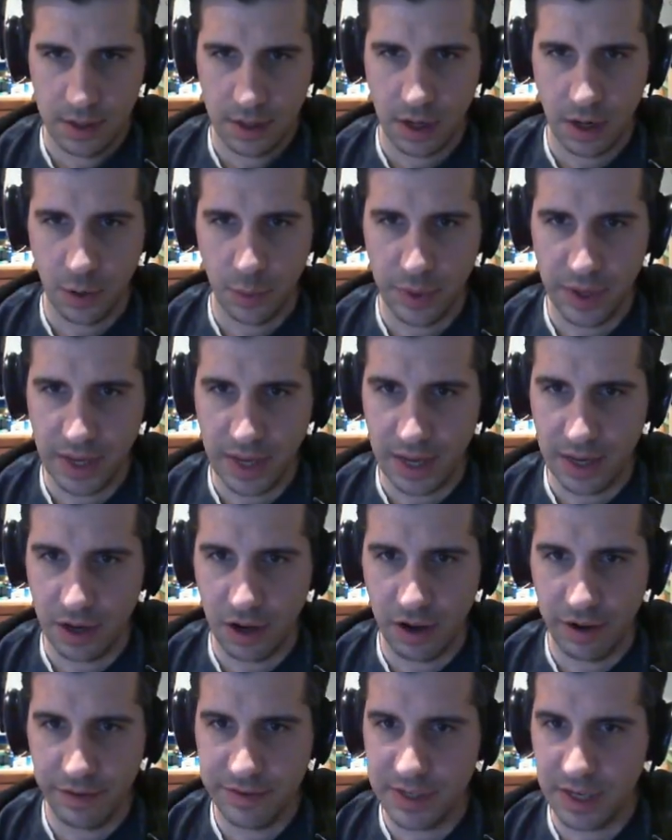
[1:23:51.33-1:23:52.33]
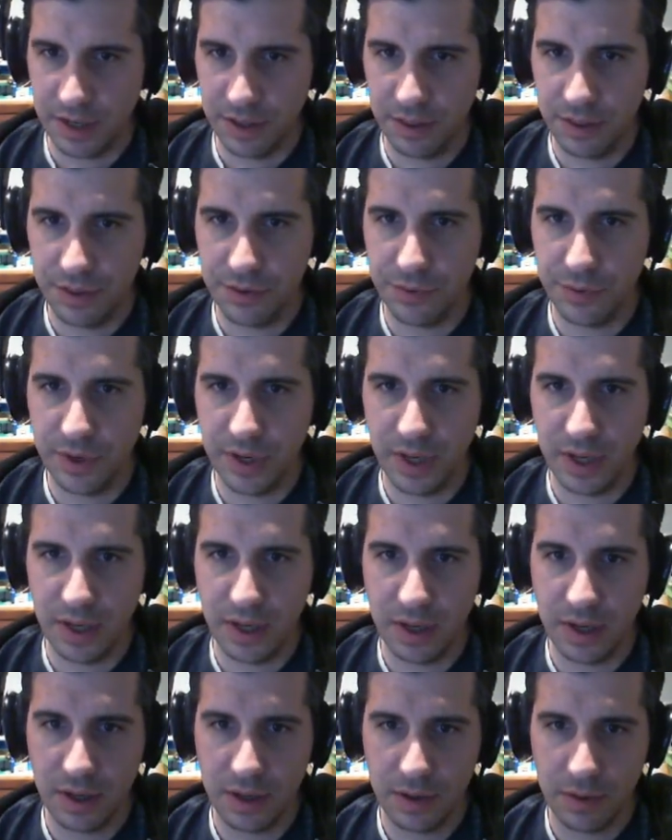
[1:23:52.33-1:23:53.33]
Are we at offset
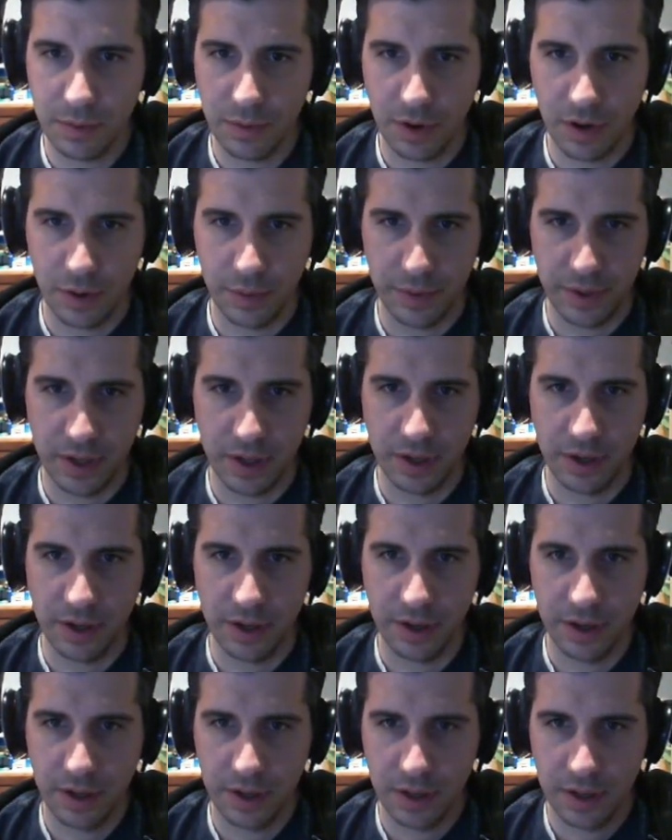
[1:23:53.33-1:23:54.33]
3? Where are we here?